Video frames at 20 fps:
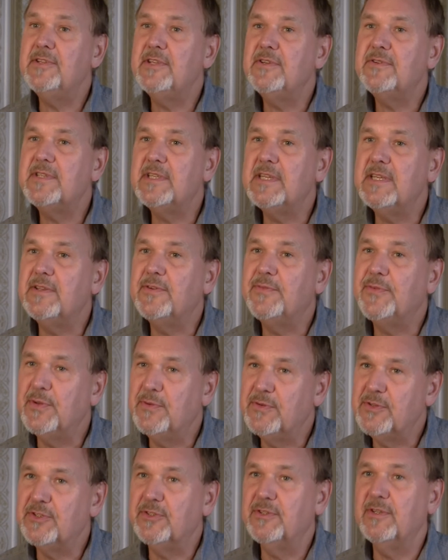do you see the
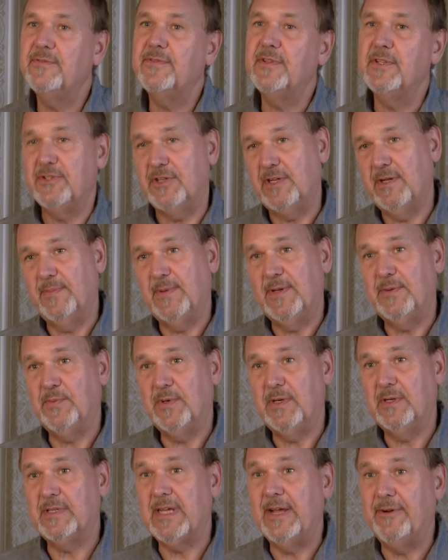future of the German
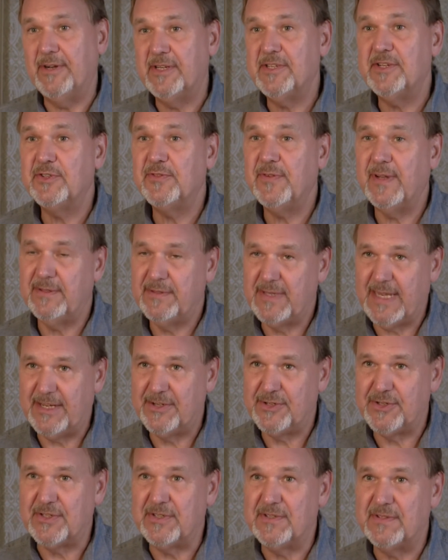World Heritage
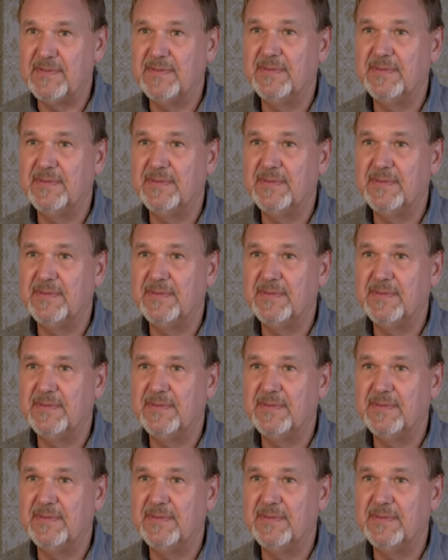Foundation?